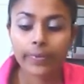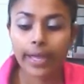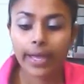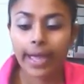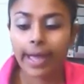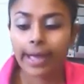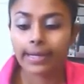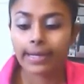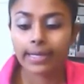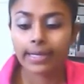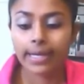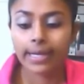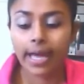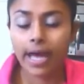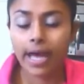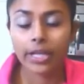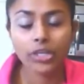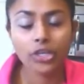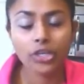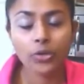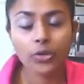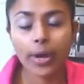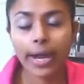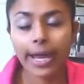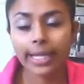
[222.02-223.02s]
And I'll
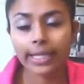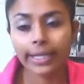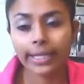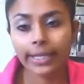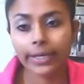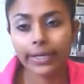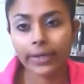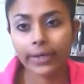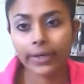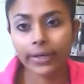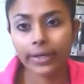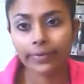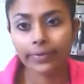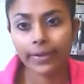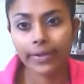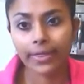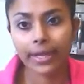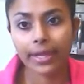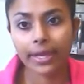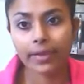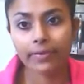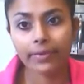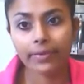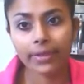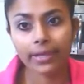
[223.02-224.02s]
try it later. And if I
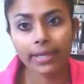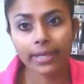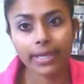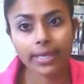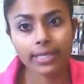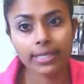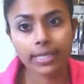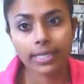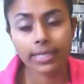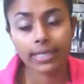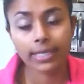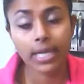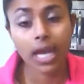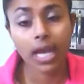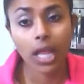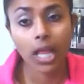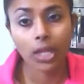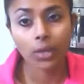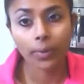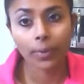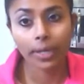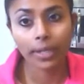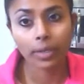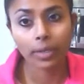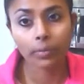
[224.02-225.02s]
think that the kids can
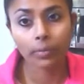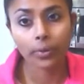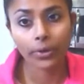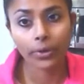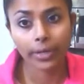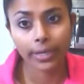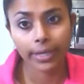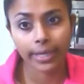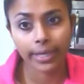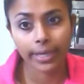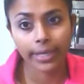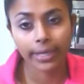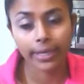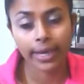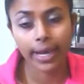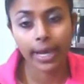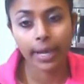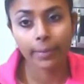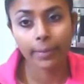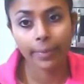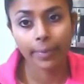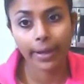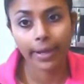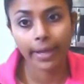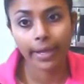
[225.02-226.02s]
tolerate a little more heat, I
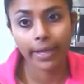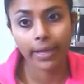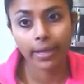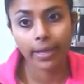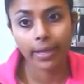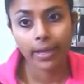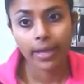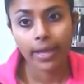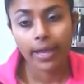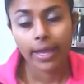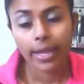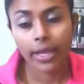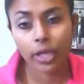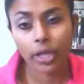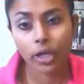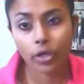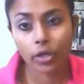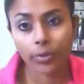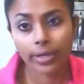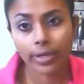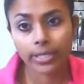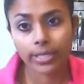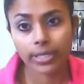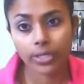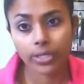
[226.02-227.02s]
might
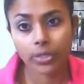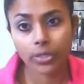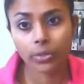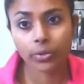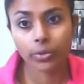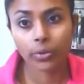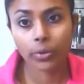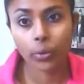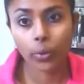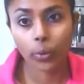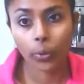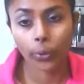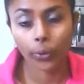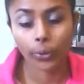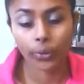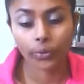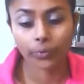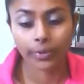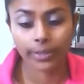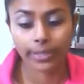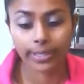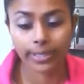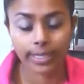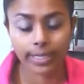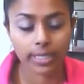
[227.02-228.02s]
increase it to 1/4 of
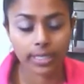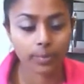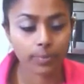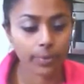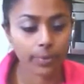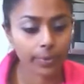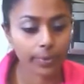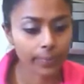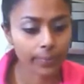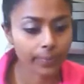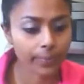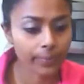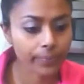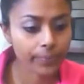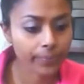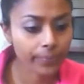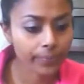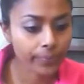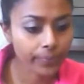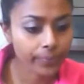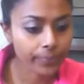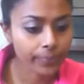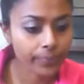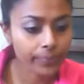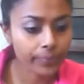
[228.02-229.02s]
a teaspoon.
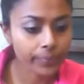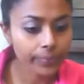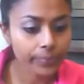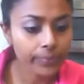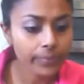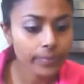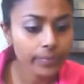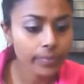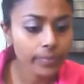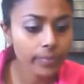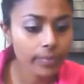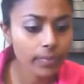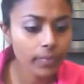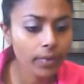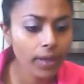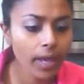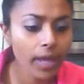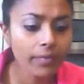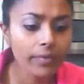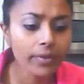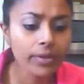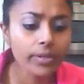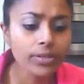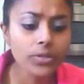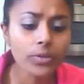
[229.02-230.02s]

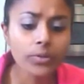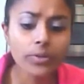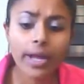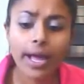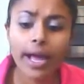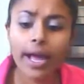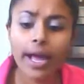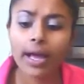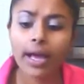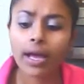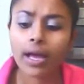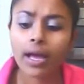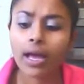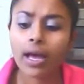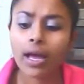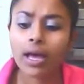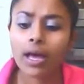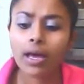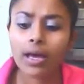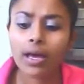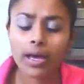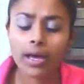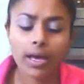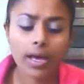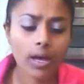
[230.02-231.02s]
I've also got
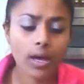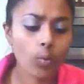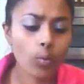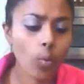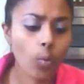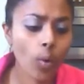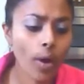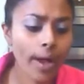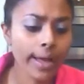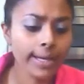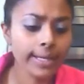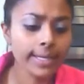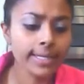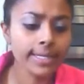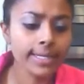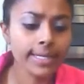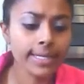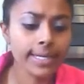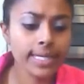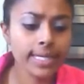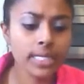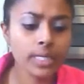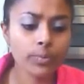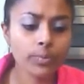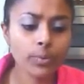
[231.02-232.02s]
1
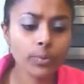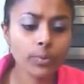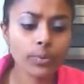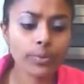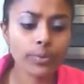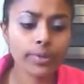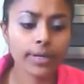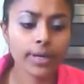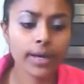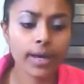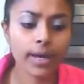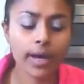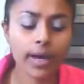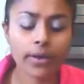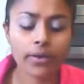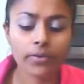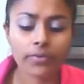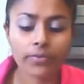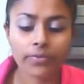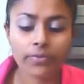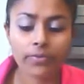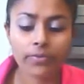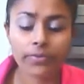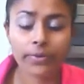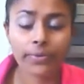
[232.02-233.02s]
teaspoon
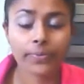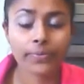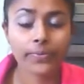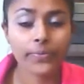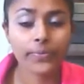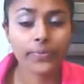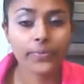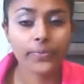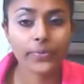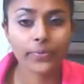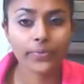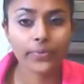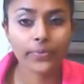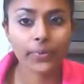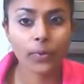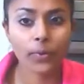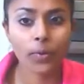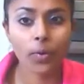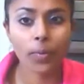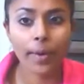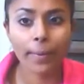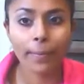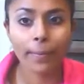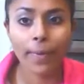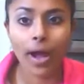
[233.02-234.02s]
of
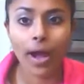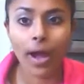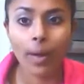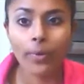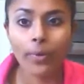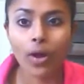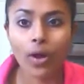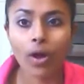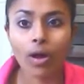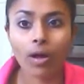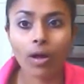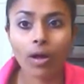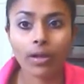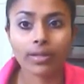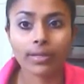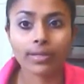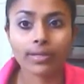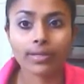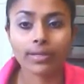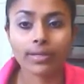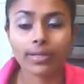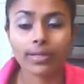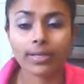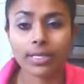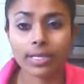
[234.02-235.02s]
what my mom
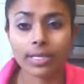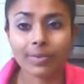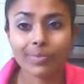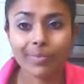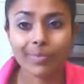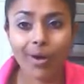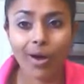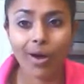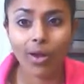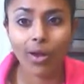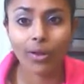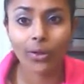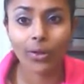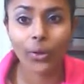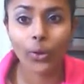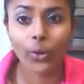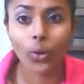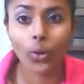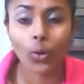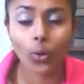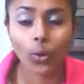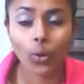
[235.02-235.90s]
calls a small